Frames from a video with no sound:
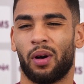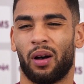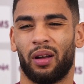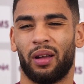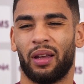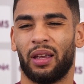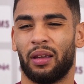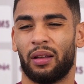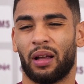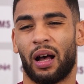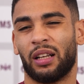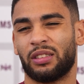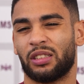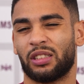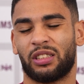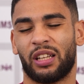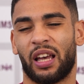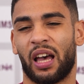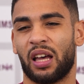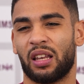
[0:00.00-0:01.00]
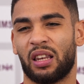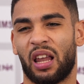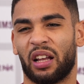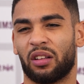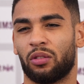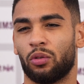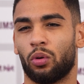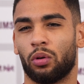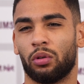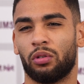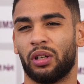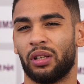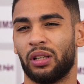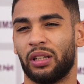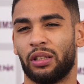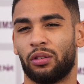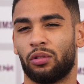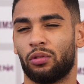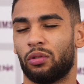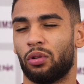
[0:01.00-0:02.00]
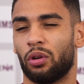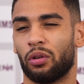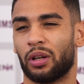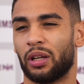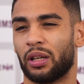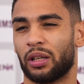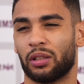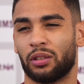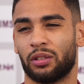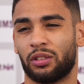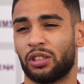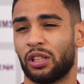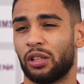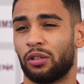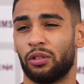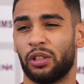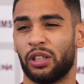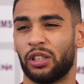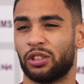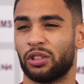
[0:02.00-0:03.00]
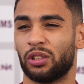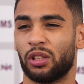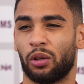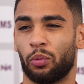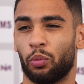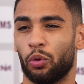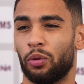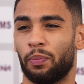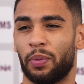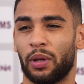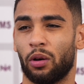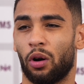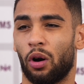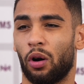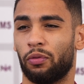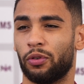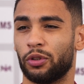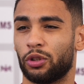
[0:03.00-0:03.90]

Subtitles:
but as I said, like, no one really took it in consideration that it would be off.